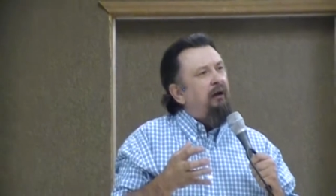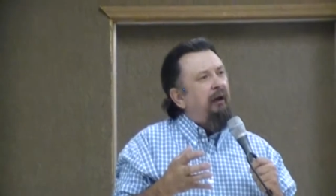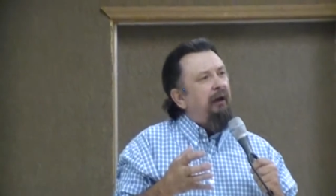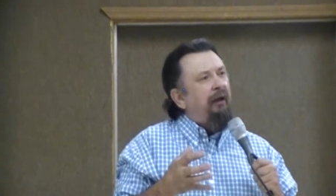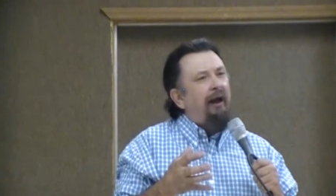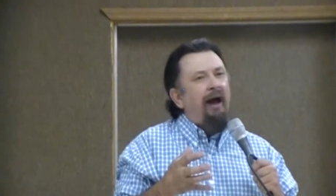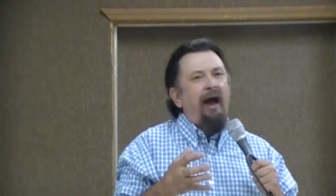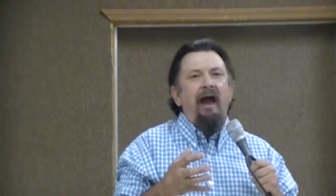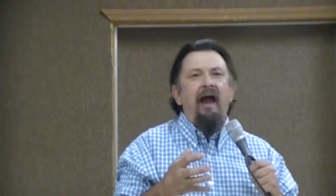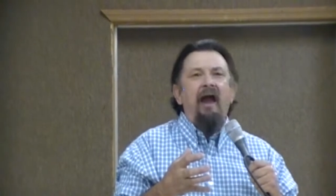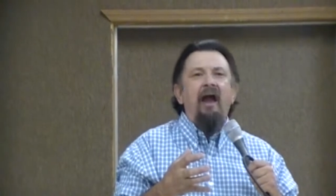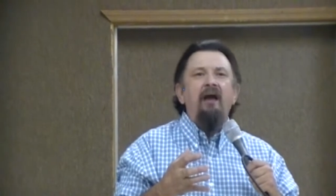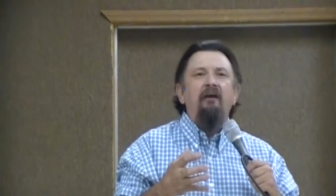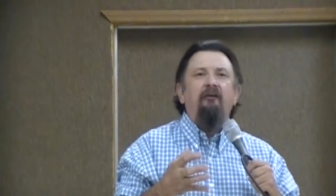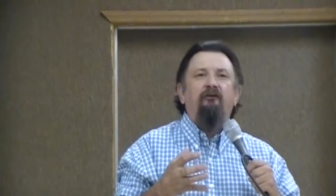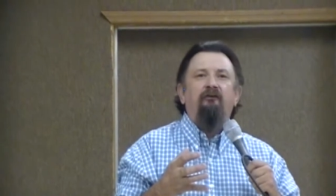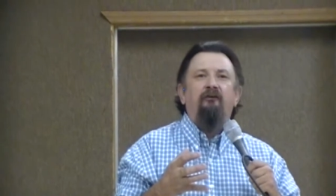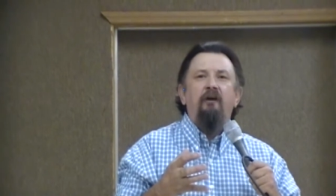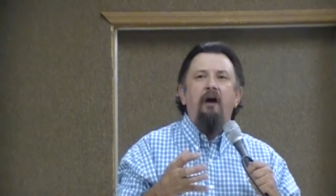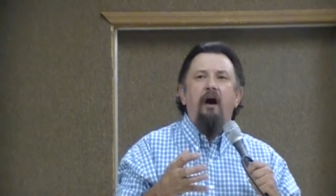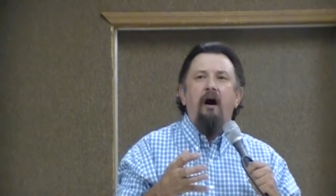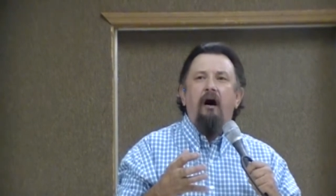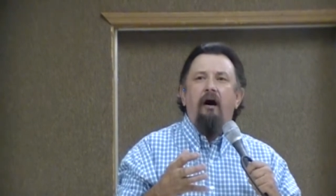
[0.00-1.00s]
And I
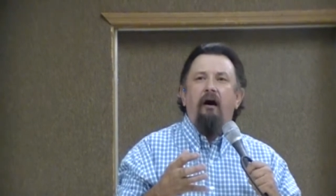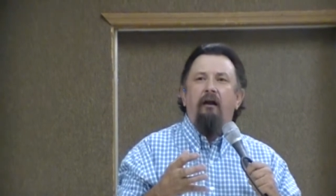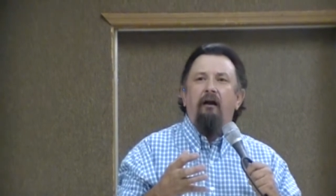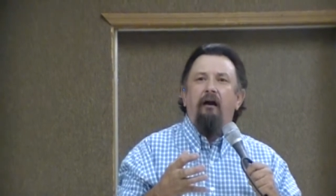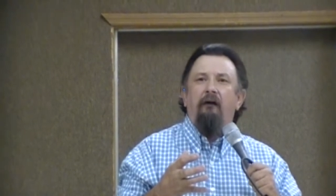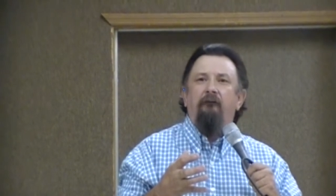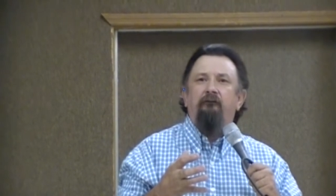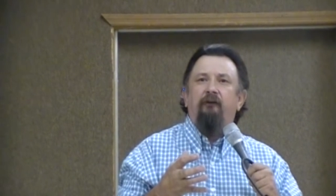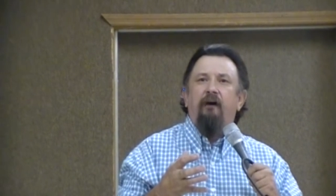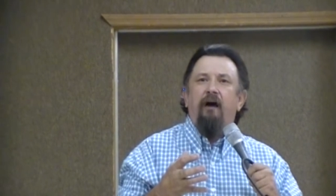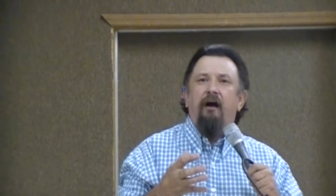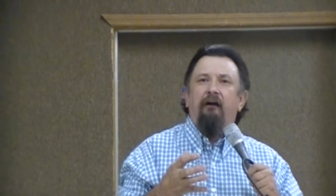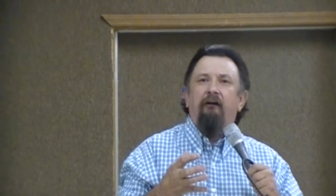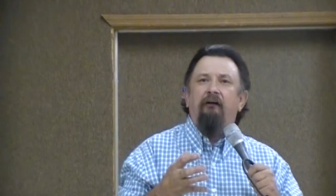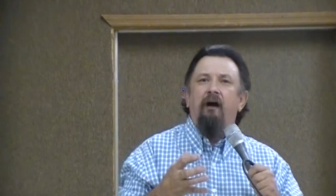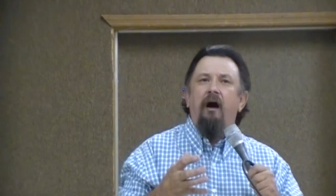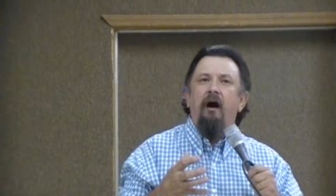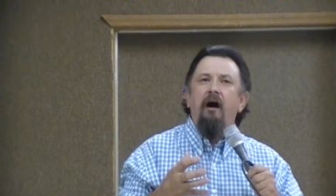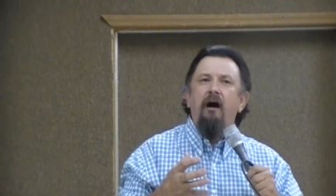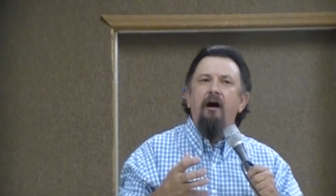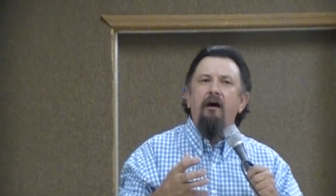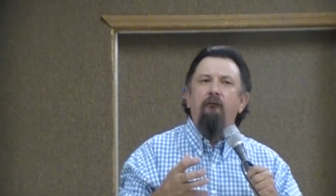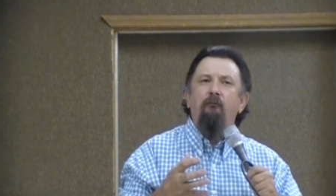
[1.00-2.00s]
asked God, I was like,
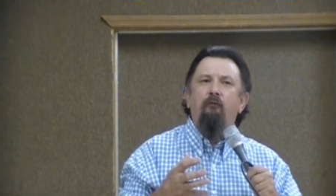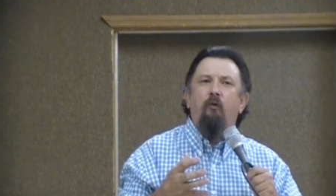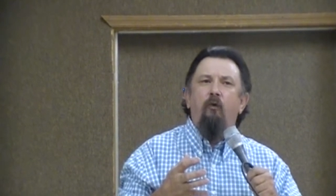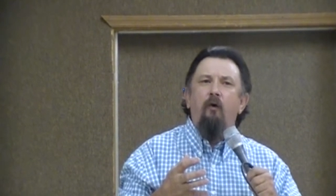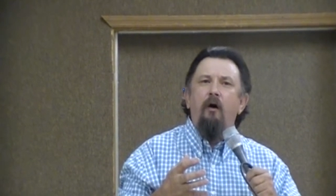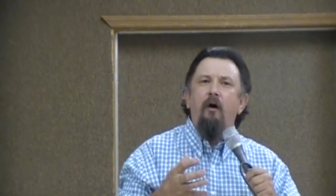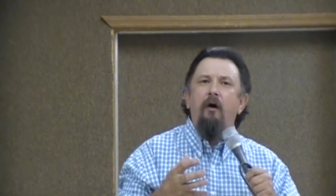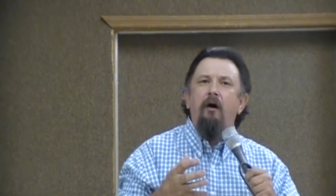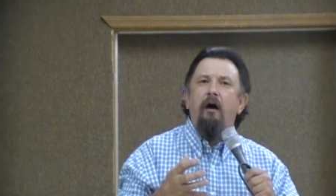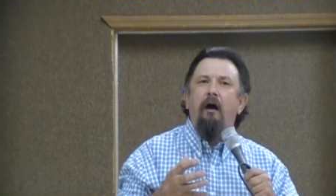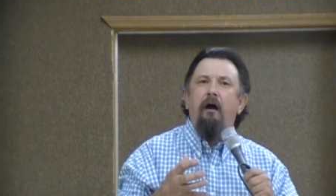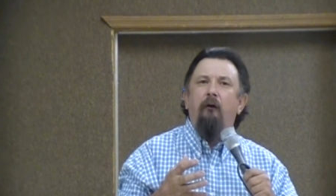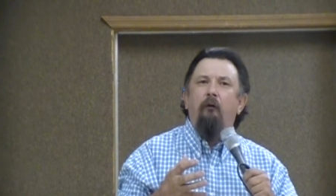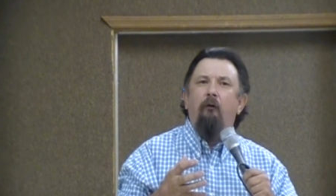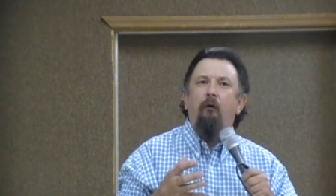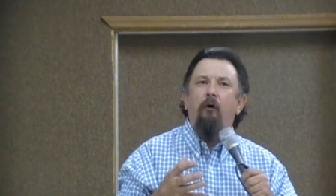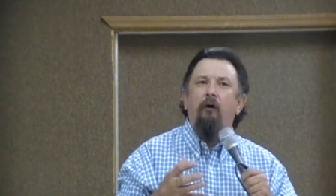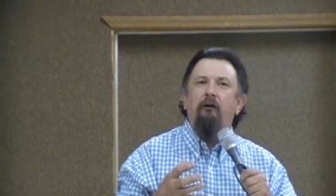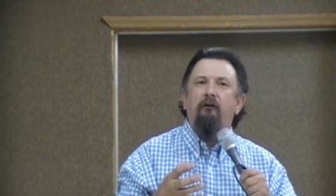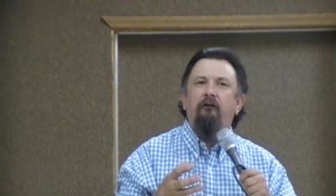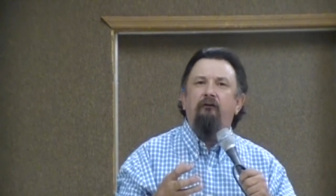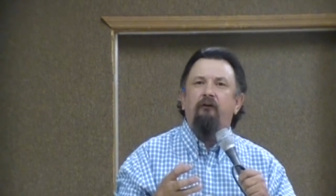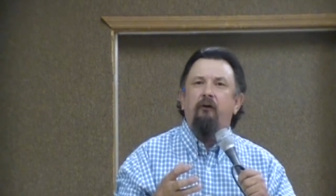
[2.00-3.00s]
God, what?
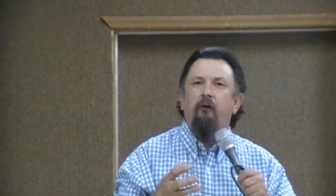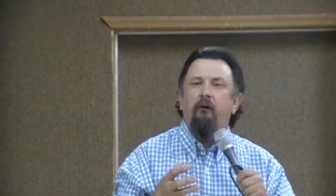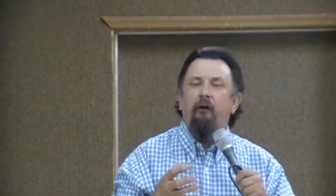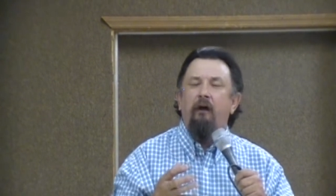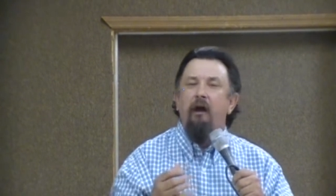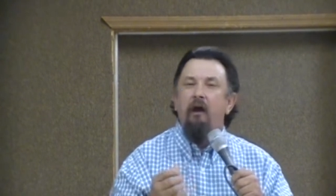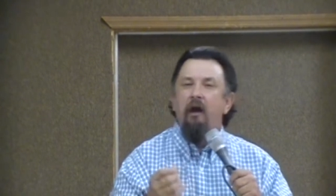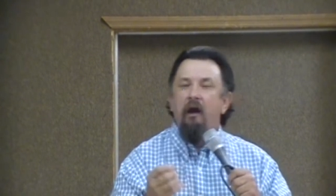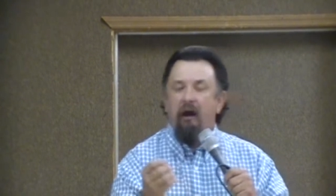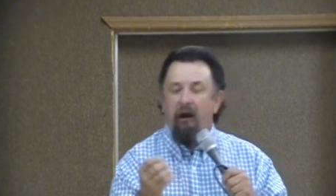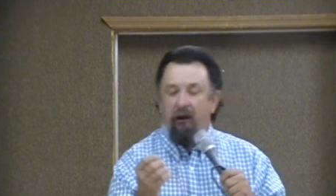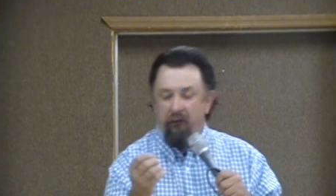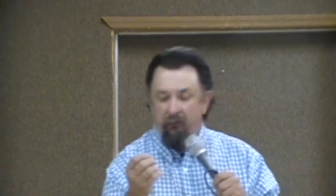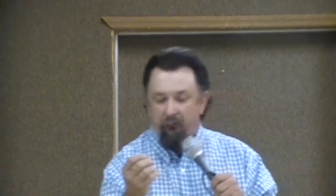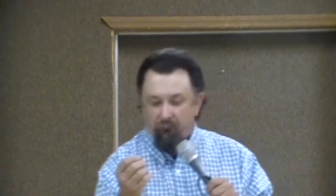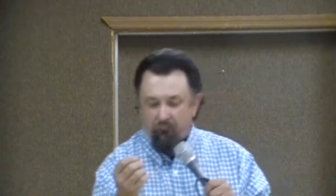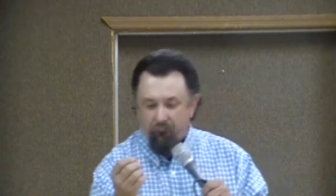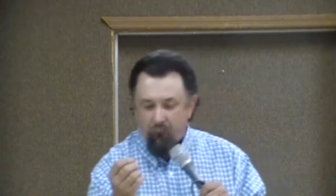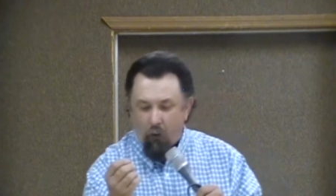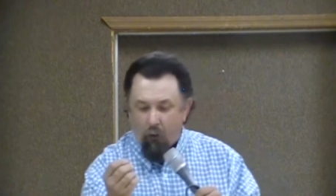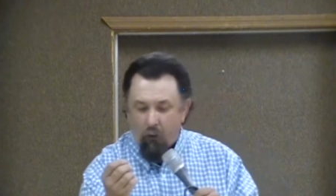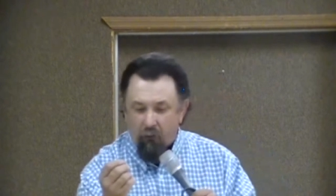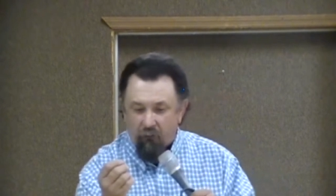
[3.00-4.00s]
What is going on? And the
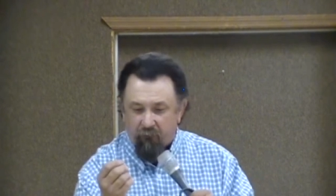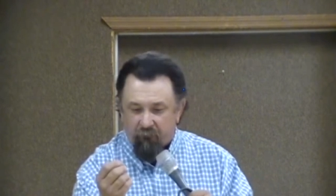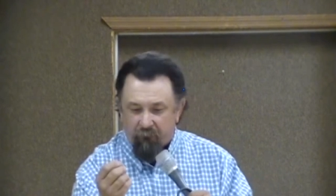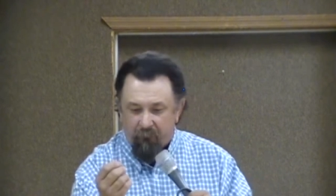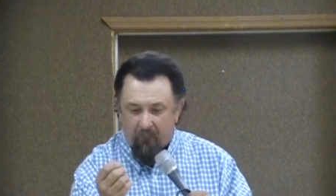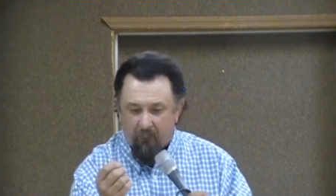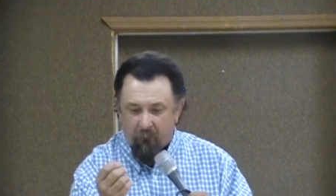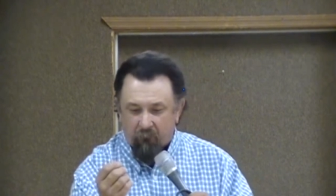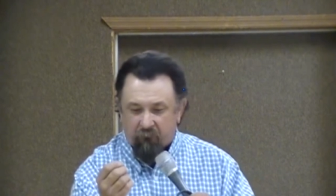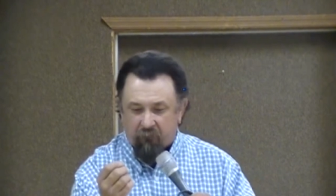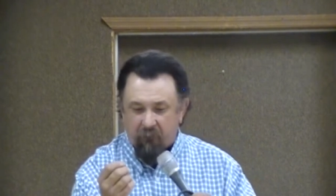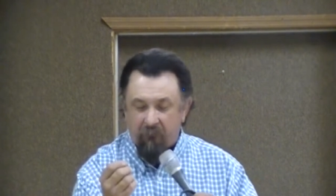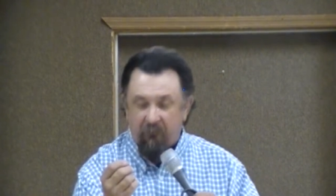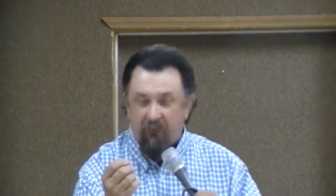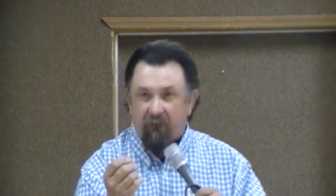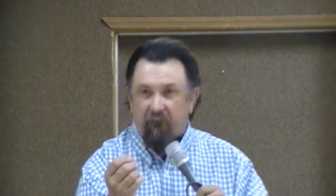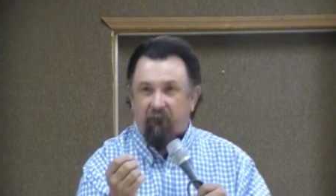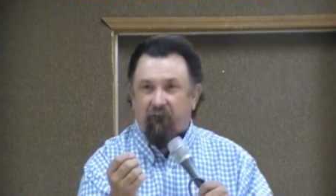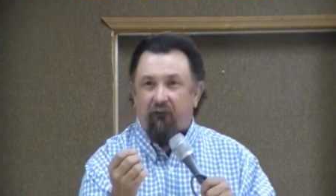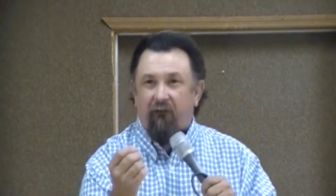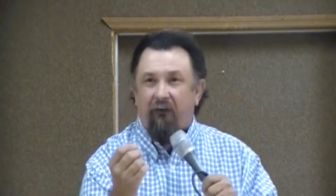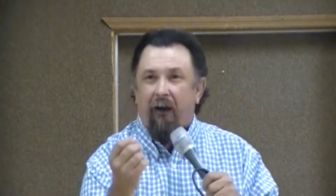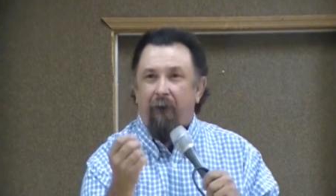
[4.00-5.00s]
Lord spoke to me
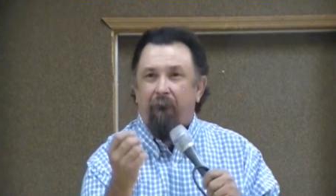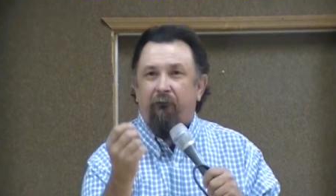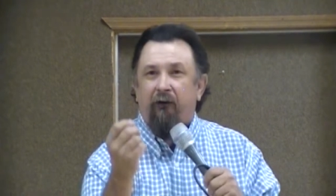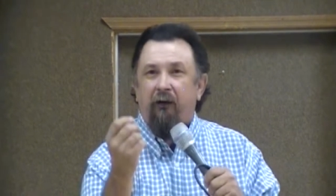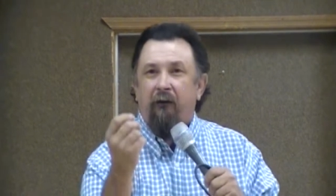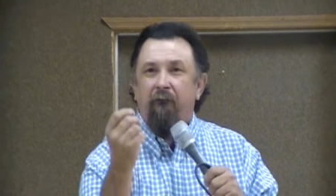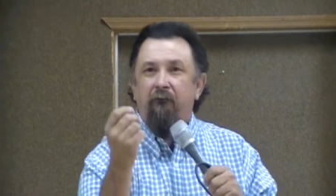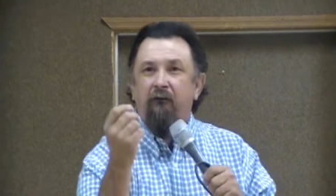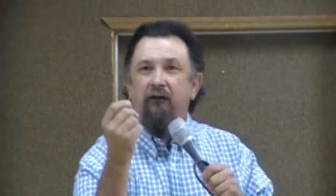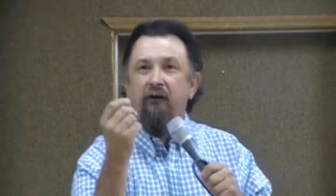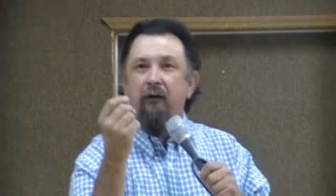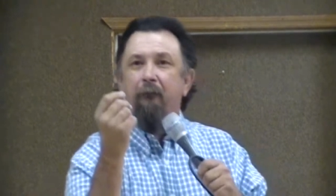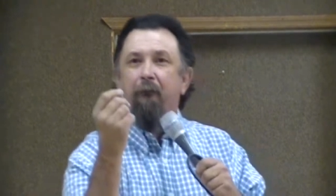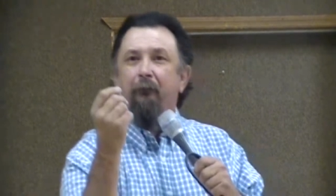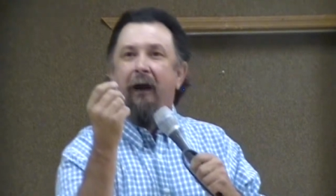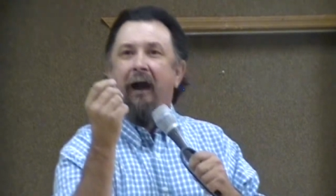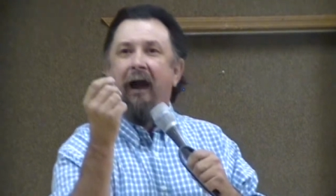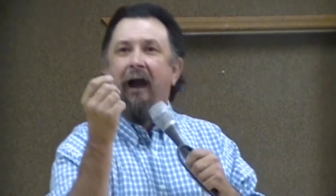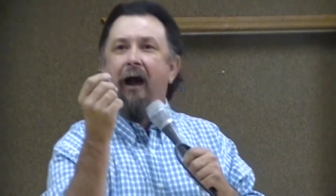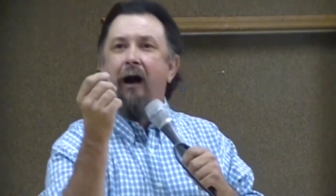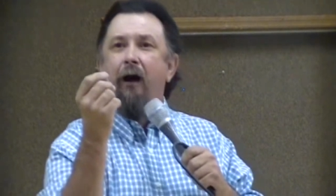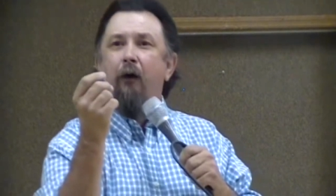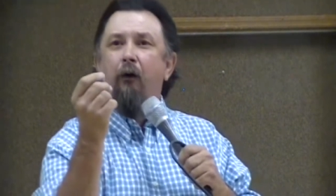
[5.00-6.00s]
and says, I've given you
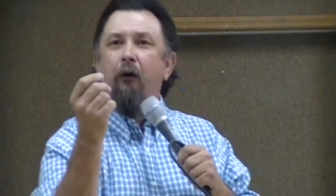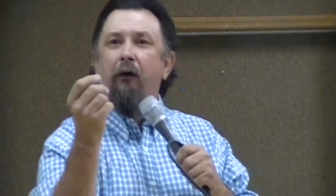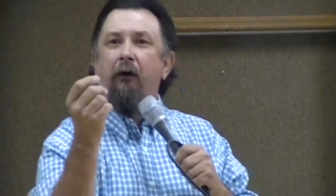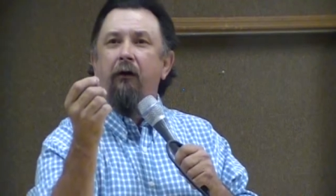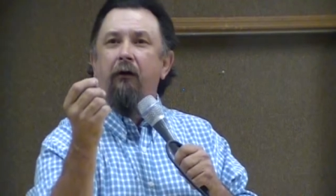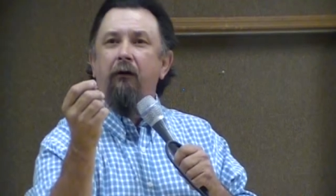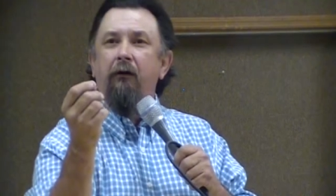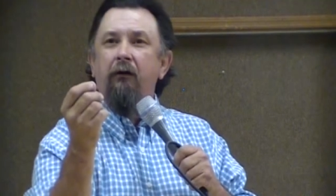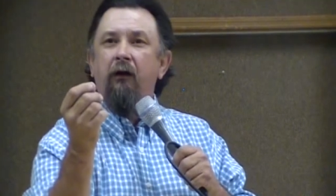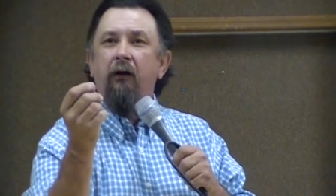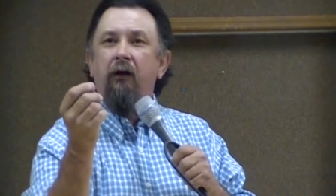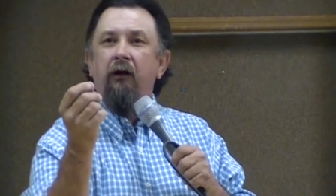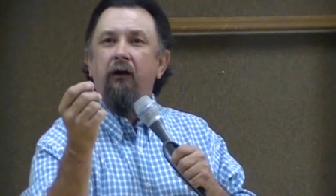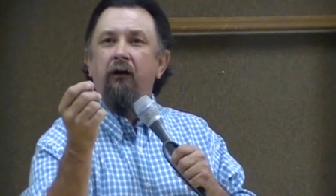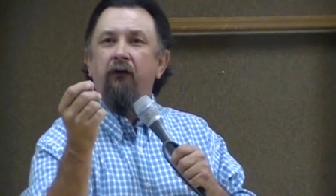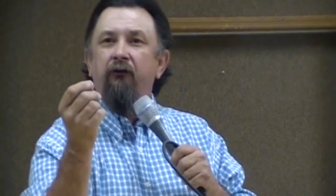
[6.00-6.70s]
power